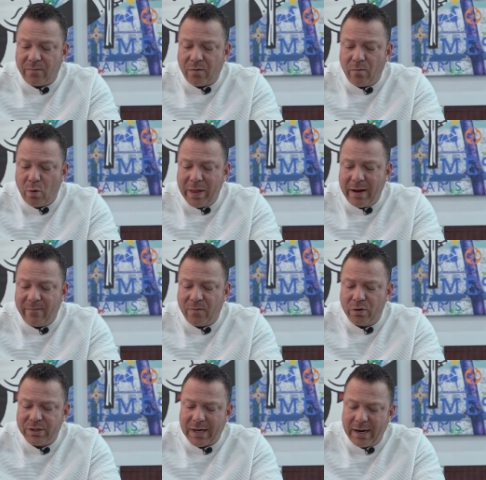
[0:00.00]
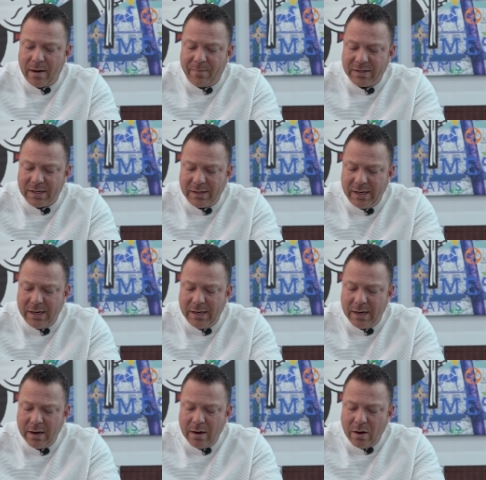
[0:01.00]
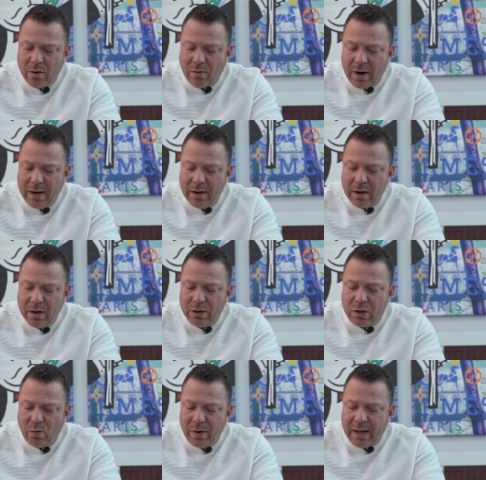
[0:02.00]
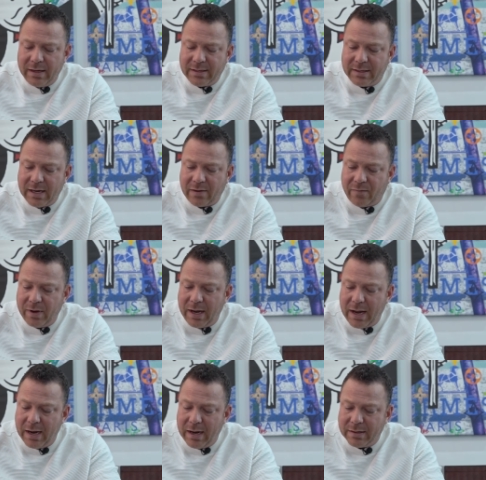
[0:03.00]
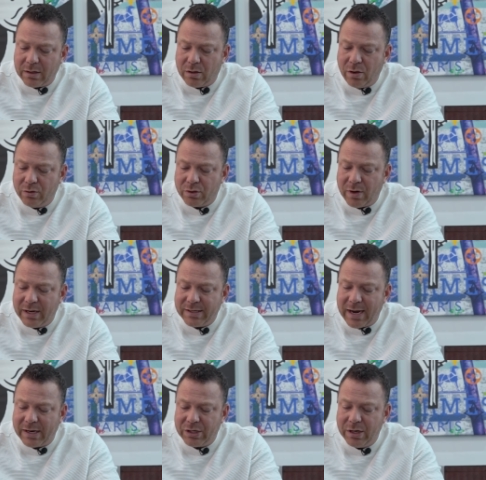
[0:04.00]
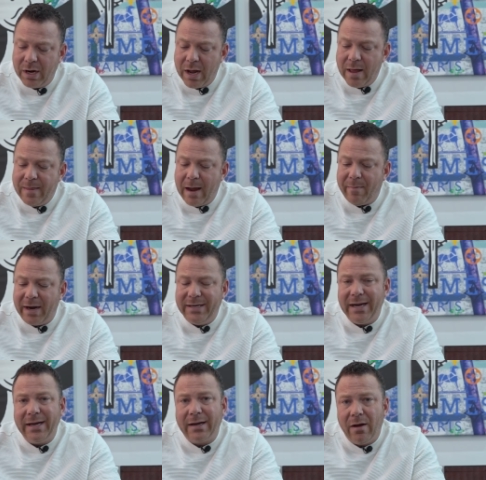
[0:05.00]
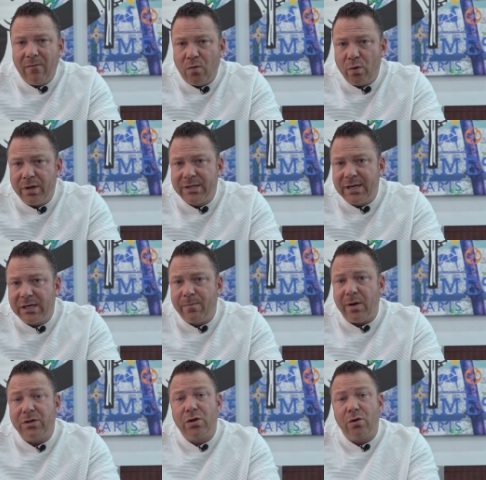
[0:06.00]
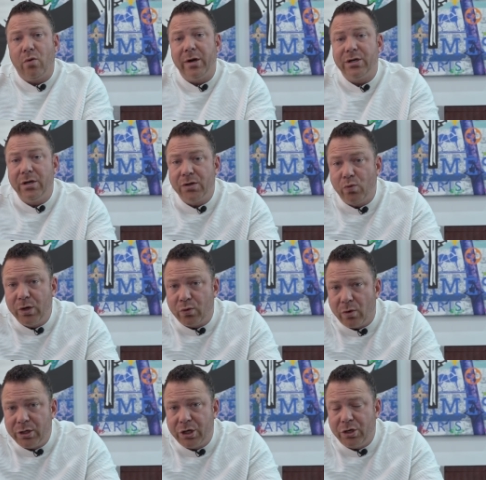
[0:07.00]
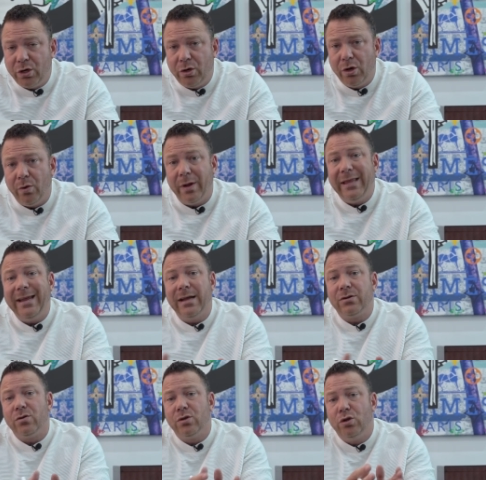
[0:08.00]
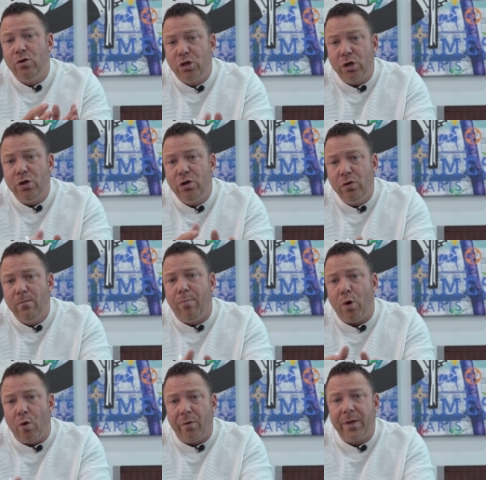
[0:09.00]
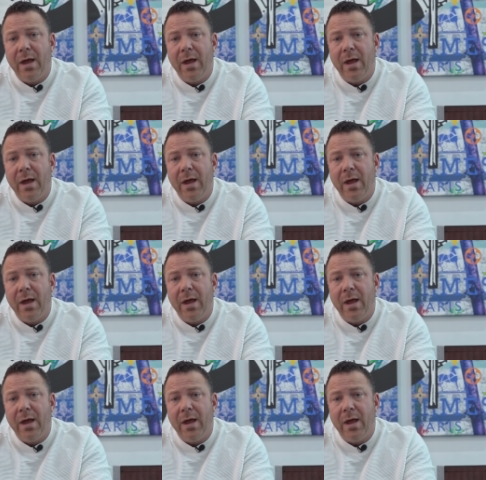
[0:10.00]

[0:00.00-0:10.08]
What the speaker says: from when they first sign up as a lead, right, to when they successfully end as a closed transaction, that might take 4 to 6 months. So the question is, which one should you do? And the answer is you should do both.